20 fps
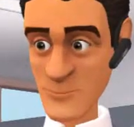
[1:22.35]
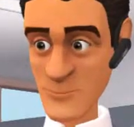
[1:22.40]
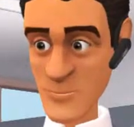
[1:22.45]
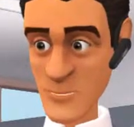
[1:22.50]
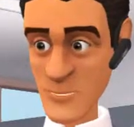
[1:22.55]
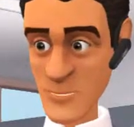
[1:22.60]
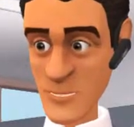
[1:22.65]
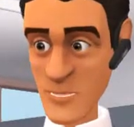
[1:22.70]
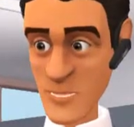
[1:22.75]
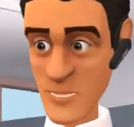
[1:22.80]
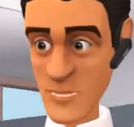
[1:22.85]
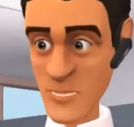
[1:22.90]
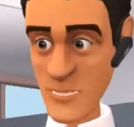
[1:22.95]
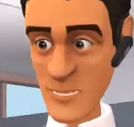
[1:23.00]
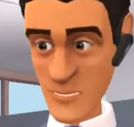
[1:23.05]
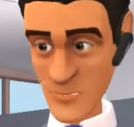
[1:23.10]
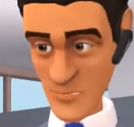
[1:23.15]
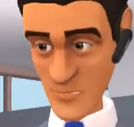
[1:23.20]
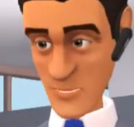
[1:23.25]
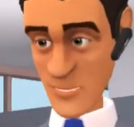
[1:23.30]
Is there a
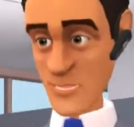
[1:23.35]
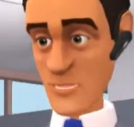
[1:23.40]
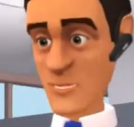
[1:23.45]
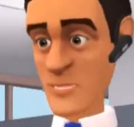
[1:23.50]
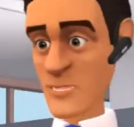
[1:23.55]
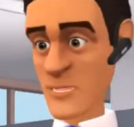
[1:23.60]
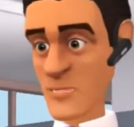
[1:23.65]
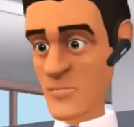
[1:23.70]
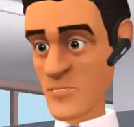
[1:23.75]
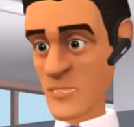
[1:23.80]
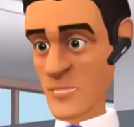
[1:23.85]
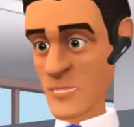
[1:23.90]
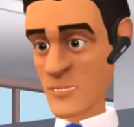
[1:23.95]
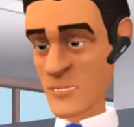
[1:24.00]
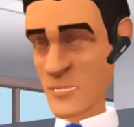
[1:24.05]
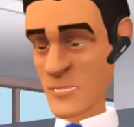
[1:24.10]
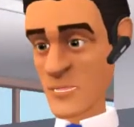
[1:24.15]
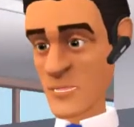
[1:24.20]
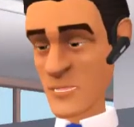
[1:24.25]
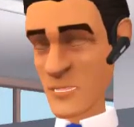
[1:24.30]
defining difference
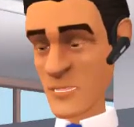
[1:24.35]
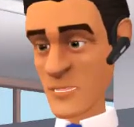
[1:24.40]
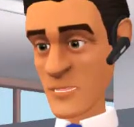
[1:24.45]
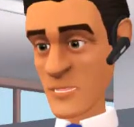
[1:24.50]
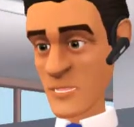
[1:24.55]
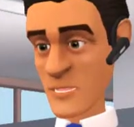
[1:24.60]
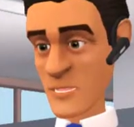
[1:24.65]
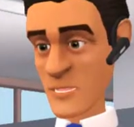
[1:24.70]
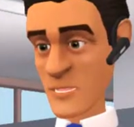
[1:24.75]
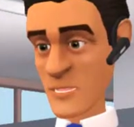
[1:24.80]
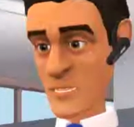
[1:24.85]
there too?